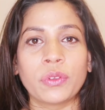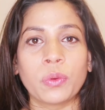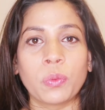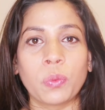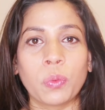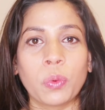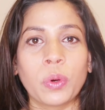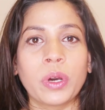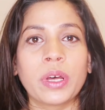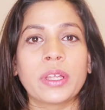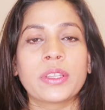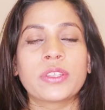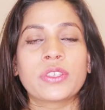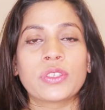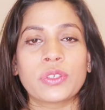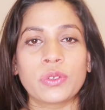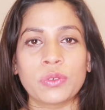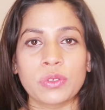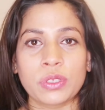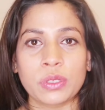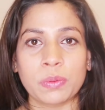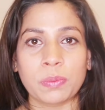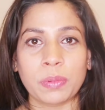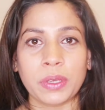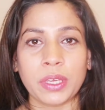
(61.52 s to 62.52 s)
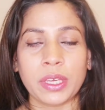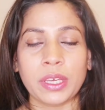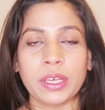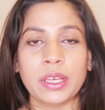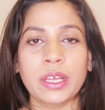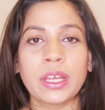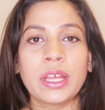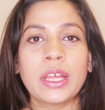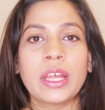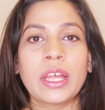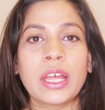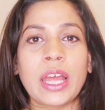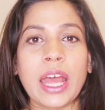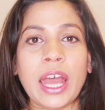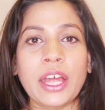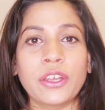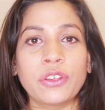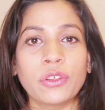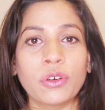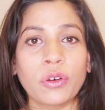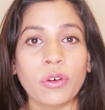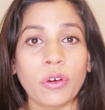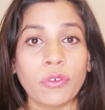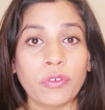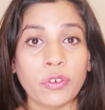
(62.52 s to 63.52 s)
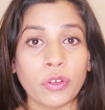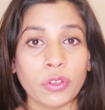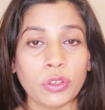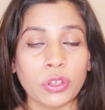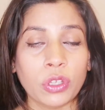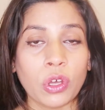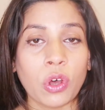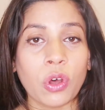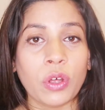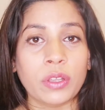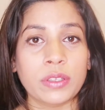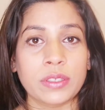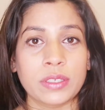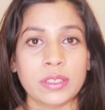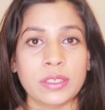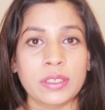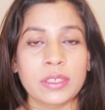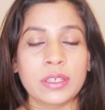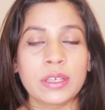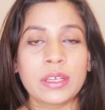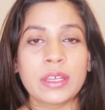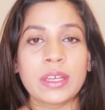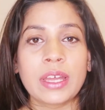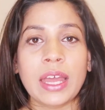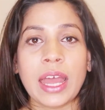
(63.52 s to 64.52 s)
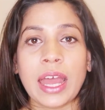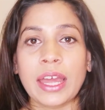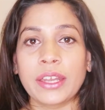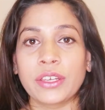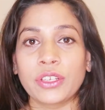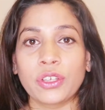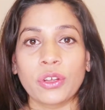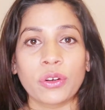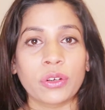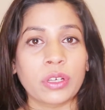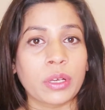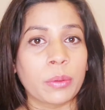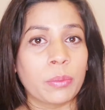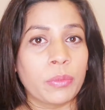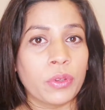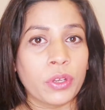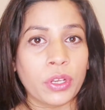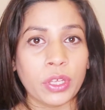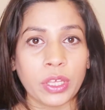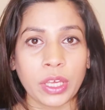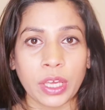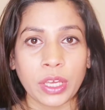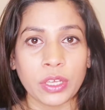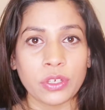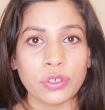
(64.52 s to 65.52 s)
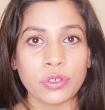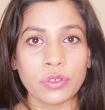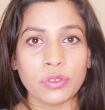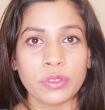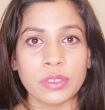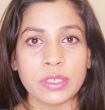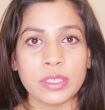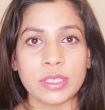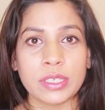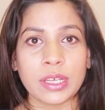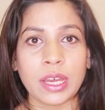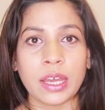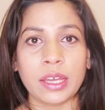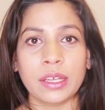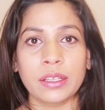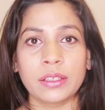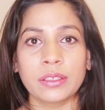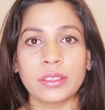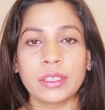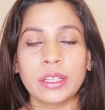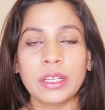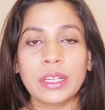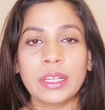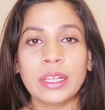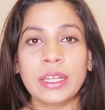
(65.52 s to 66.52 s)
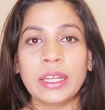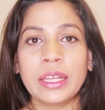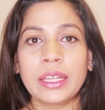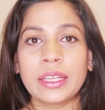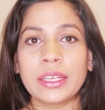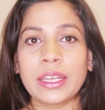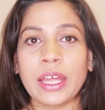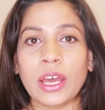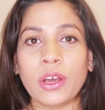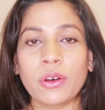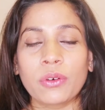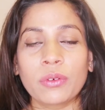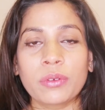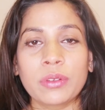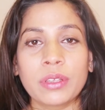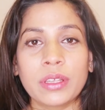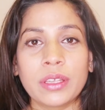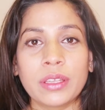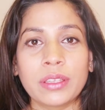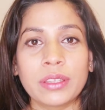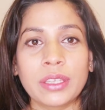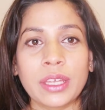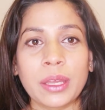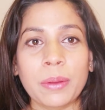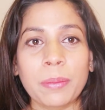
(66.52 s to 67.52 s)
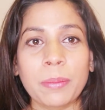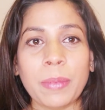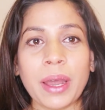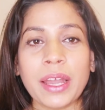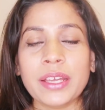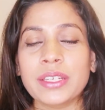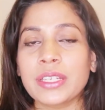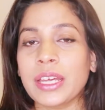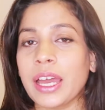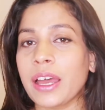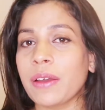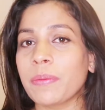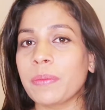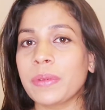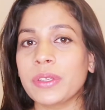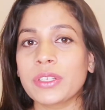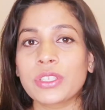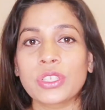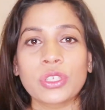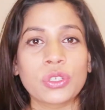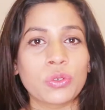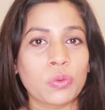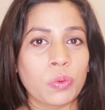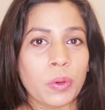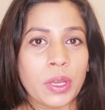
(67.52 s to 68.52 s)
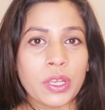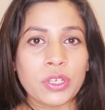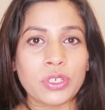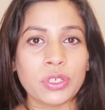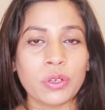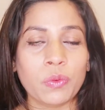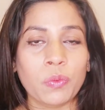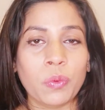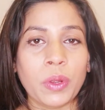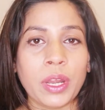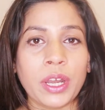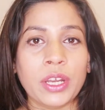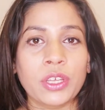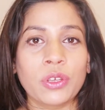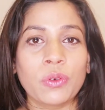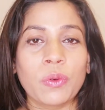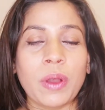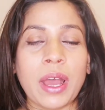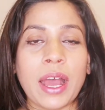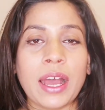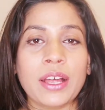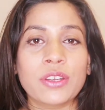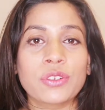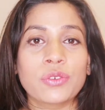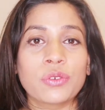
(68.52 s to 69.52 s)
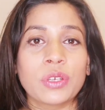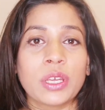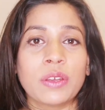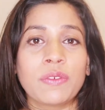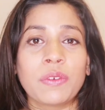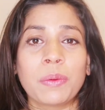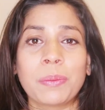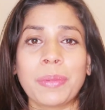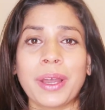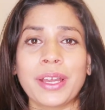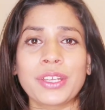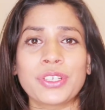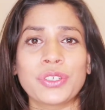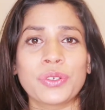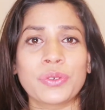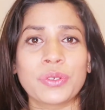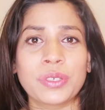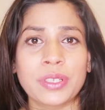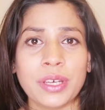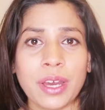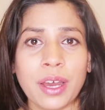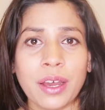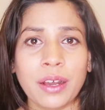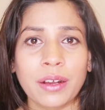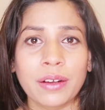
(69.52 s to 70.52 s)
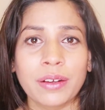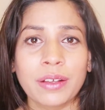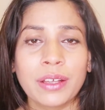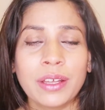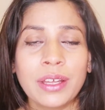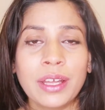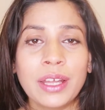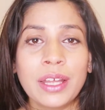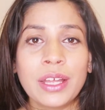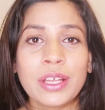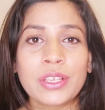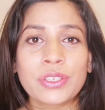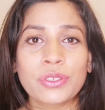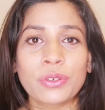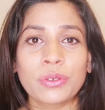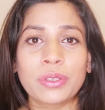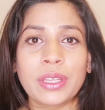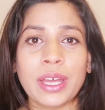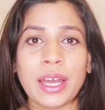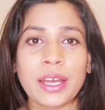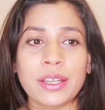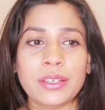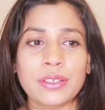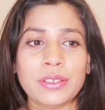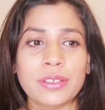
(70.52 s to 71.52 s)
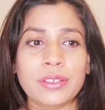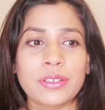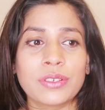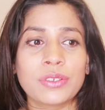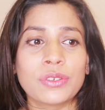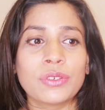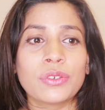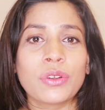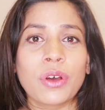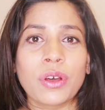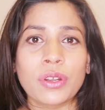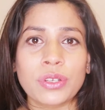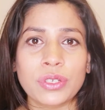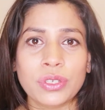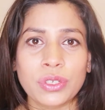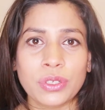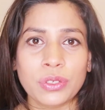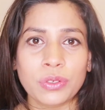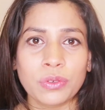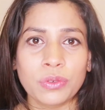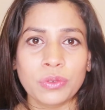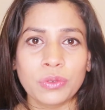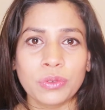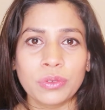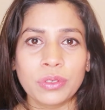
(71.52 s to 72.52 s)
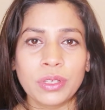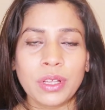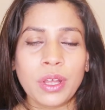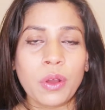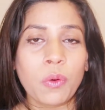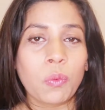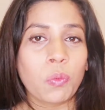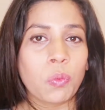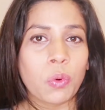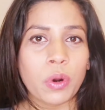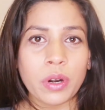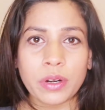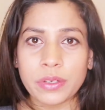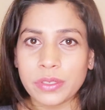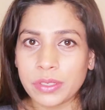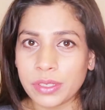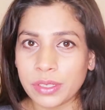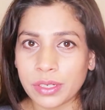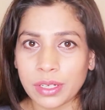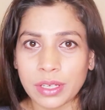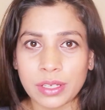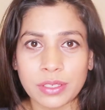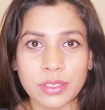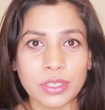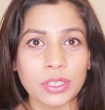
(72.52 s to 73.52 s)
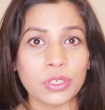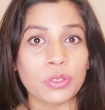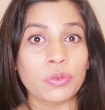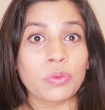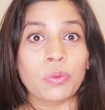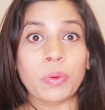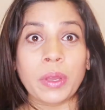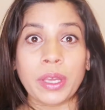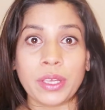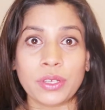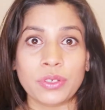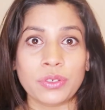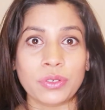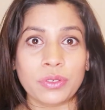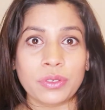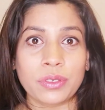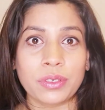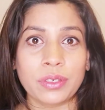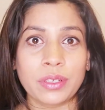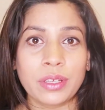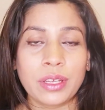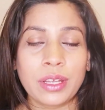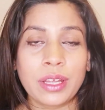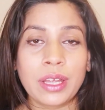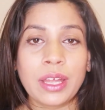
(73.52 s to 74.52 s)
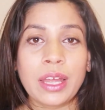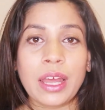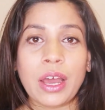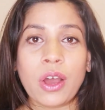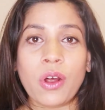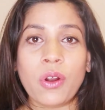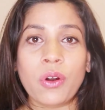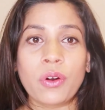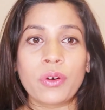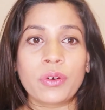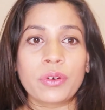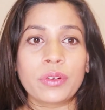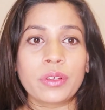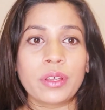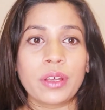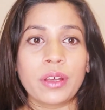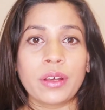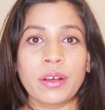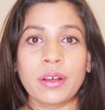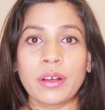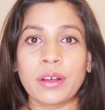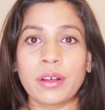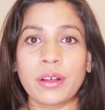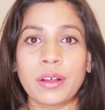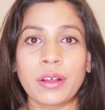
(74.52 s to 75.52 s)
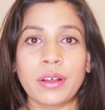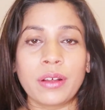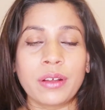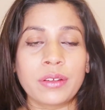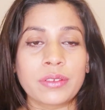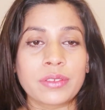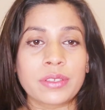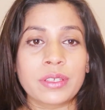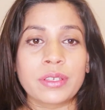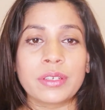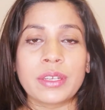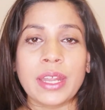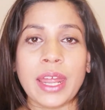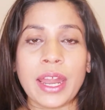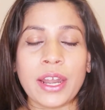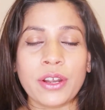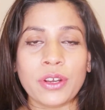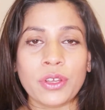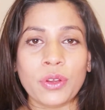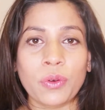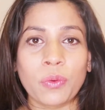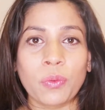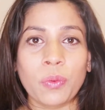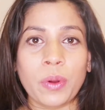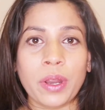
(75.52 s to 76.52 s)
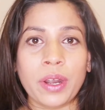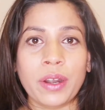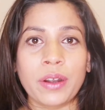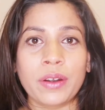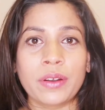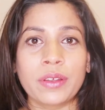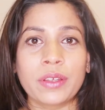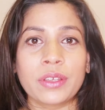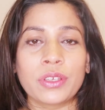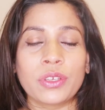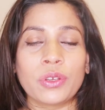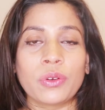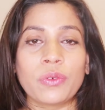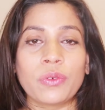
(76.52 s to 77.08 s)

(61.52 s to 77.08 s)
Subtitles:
the words you speak and of your thoughts and your communication style. Now, there might have been situation where you had to even bite your tongue so that not to worsen a situation or a scenario where